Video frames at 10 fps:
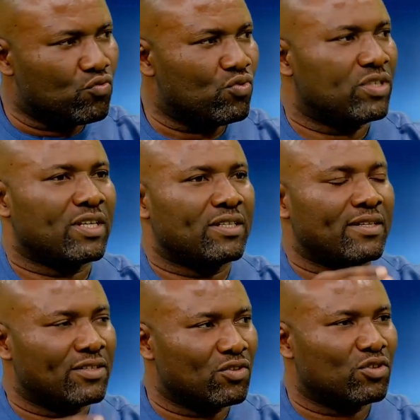research that
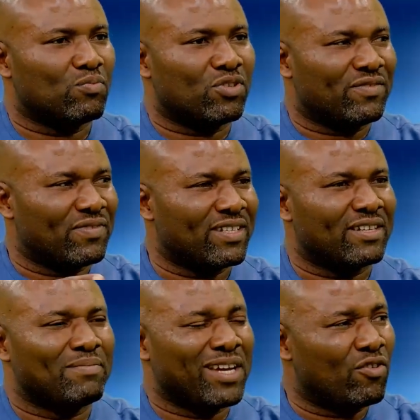is not
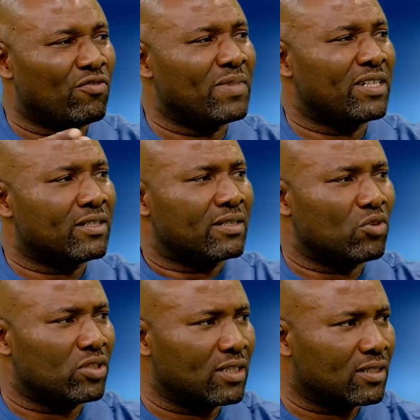motivated by government's
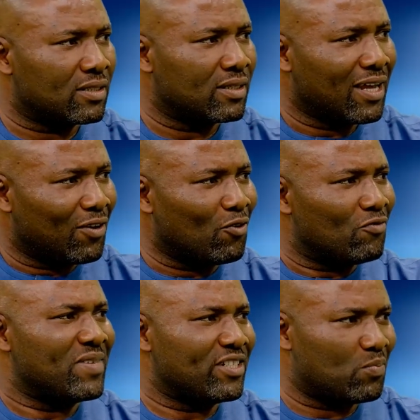budget and
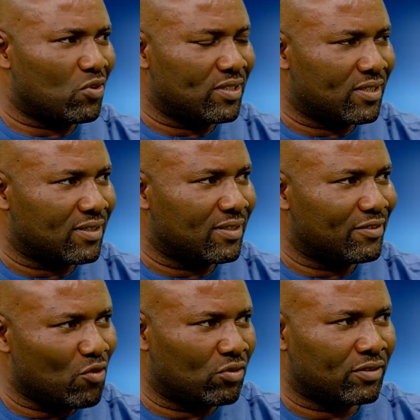government's policy.
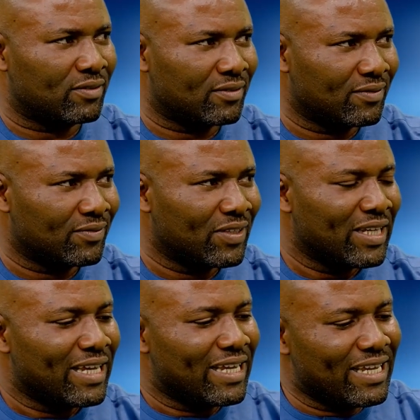None.
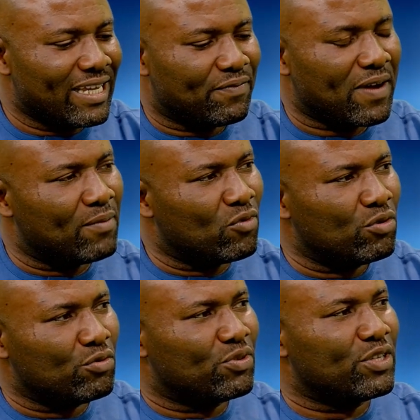If
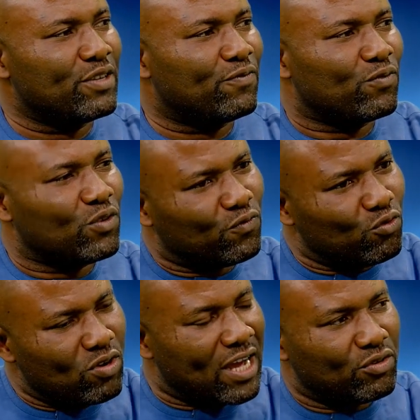you
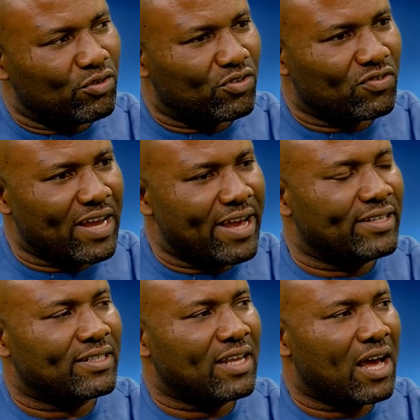look at those
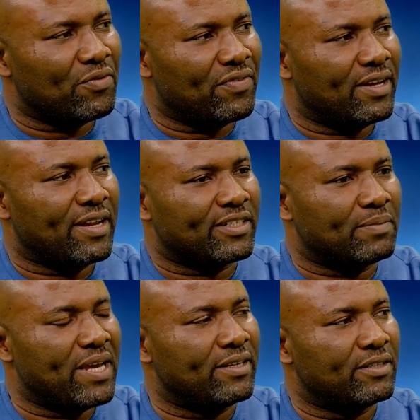guys out there that
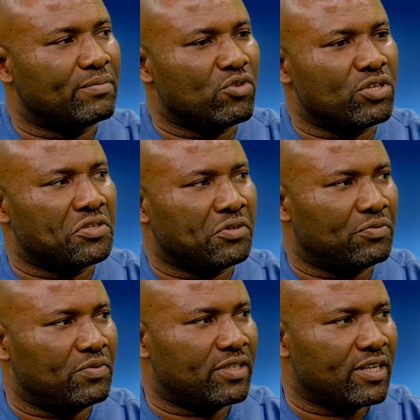spend money on
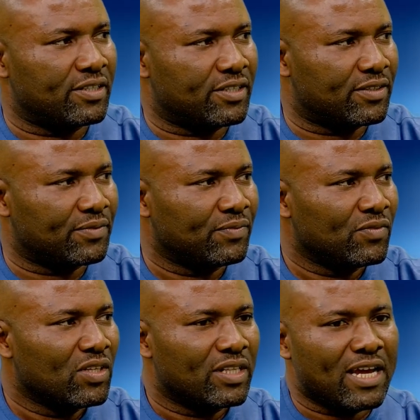research,
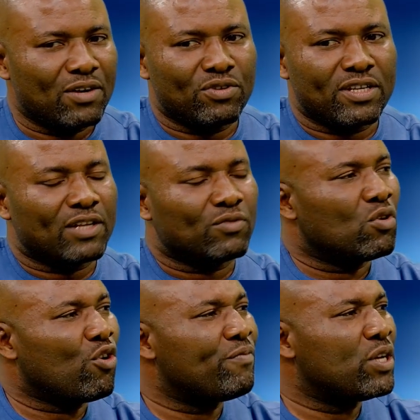they are looking at what
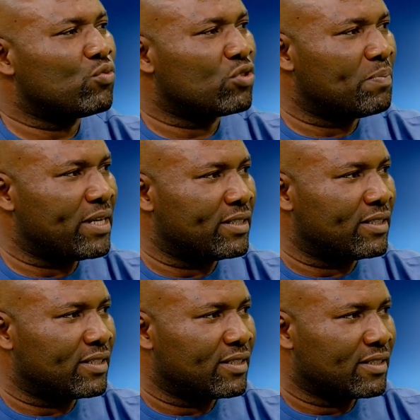government will spend,